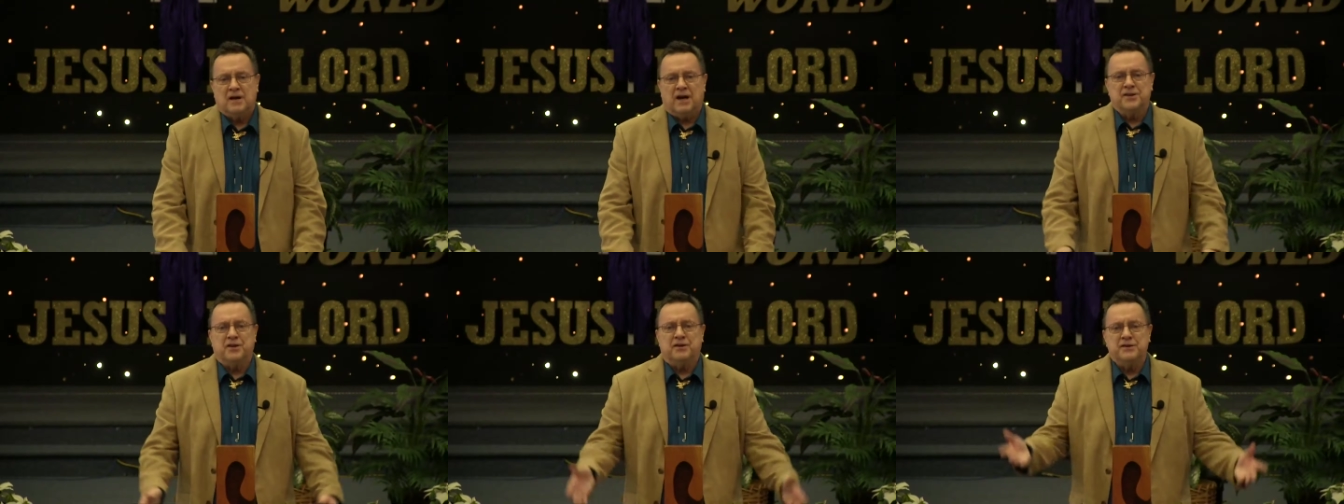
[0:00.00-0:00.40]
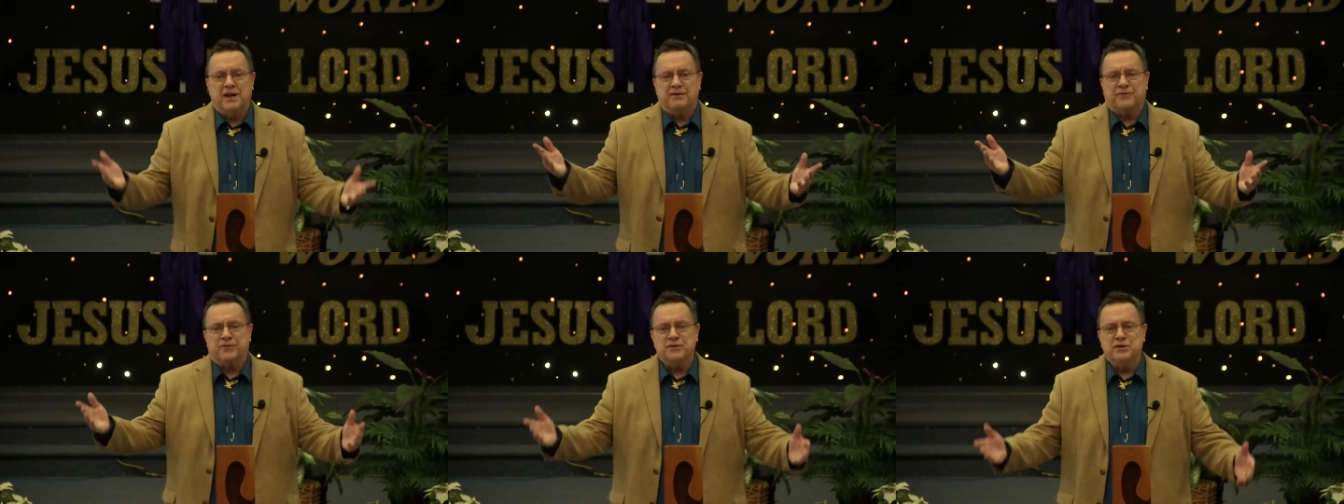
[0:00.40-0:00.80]
I done
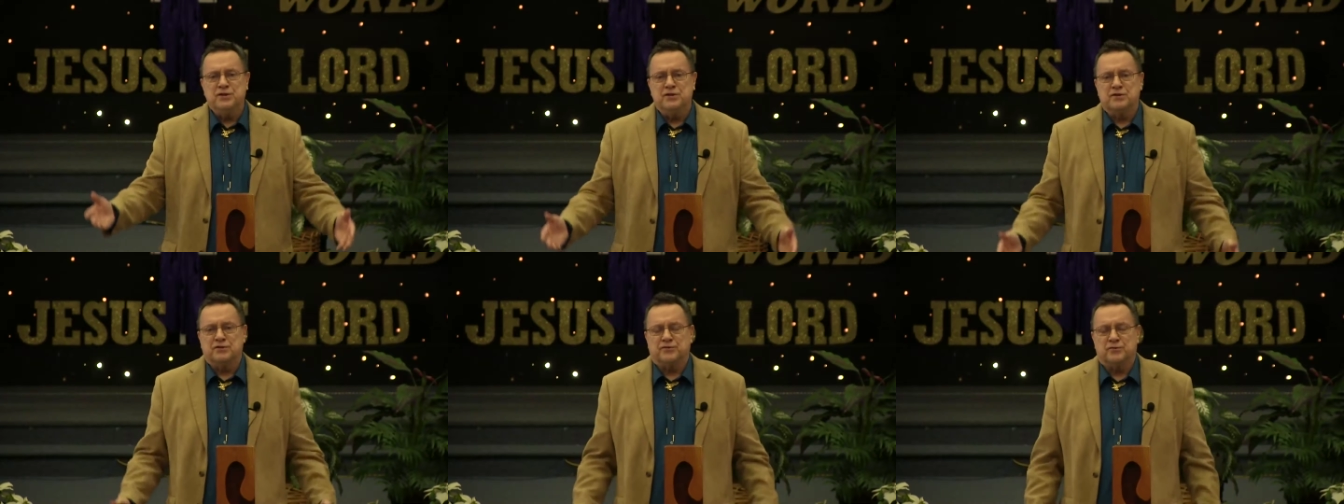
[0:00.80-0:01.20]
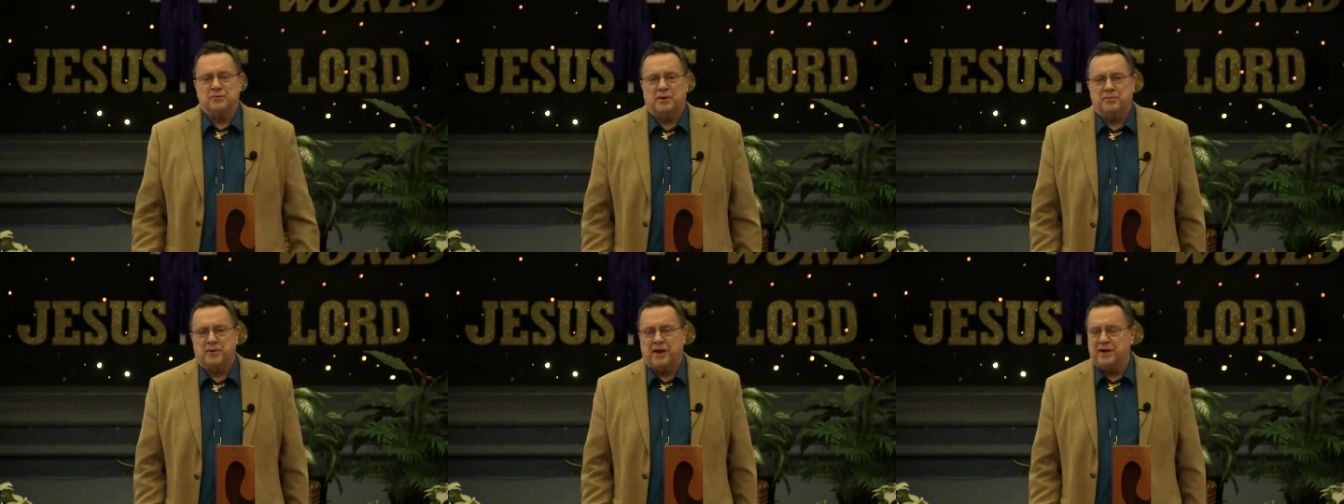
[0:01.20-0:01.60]
that for years for
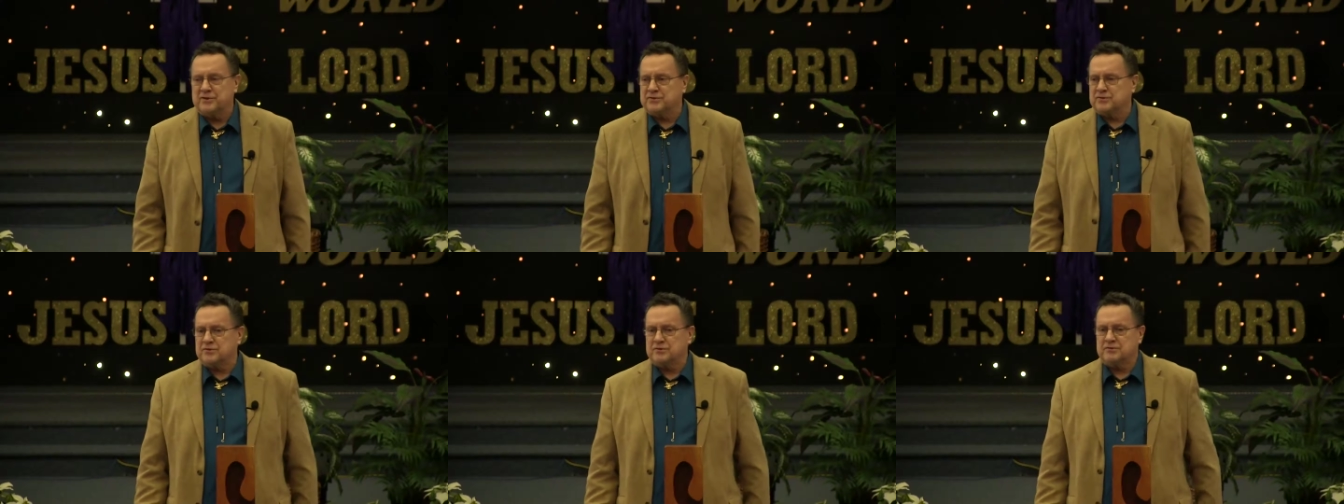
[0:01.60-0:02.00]
my pastor.